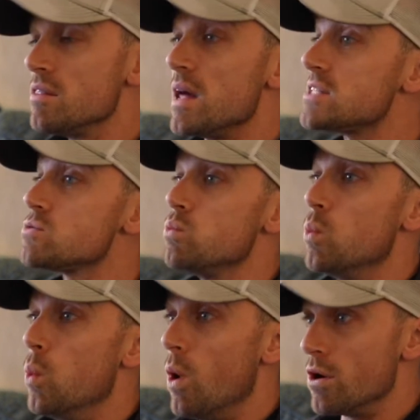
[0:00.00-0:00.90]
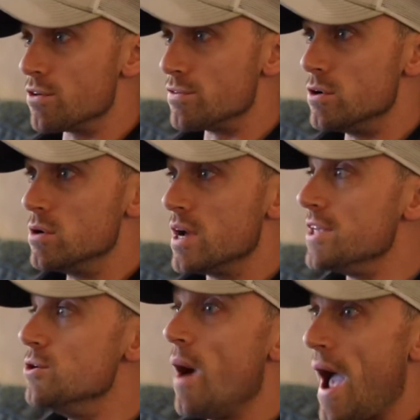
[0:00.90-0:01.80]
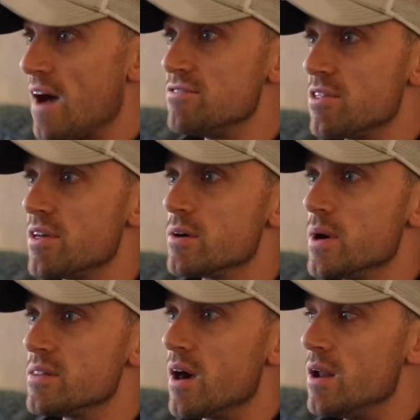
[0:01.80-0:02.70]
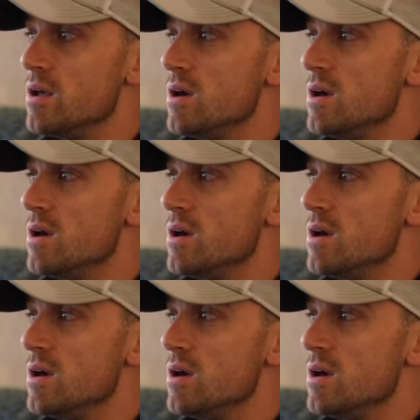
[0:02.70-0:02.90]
That's wonderful, and you have to think about that.